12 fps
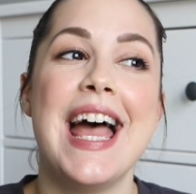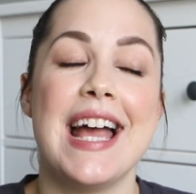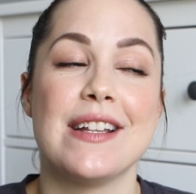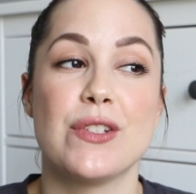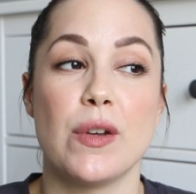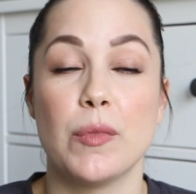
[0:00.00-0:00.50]

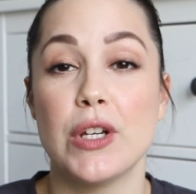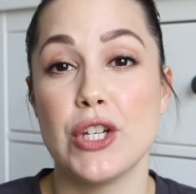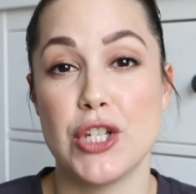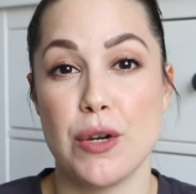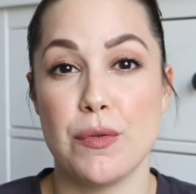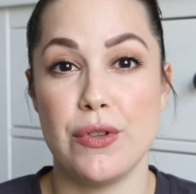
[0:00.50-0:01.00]
And so I'm going to
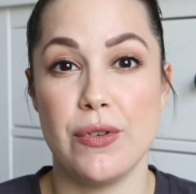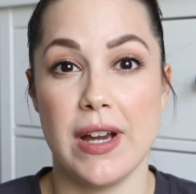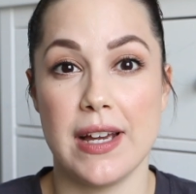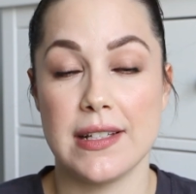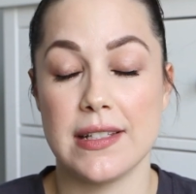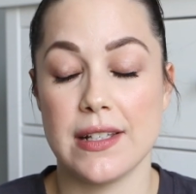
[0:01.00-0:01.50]
share with you
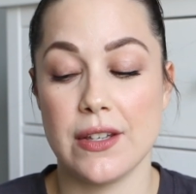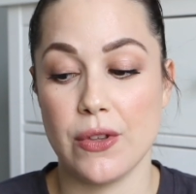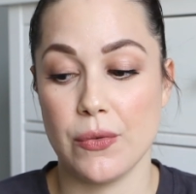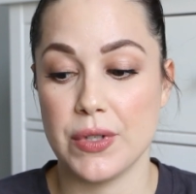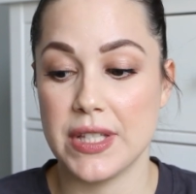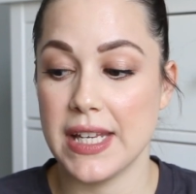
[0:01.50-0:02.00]
guys
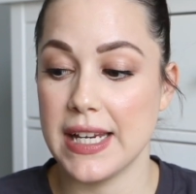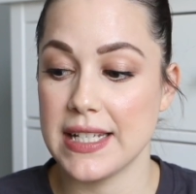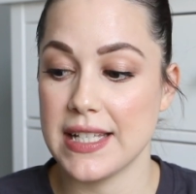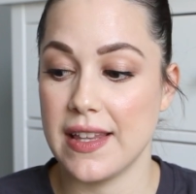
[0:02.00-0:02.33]
those things.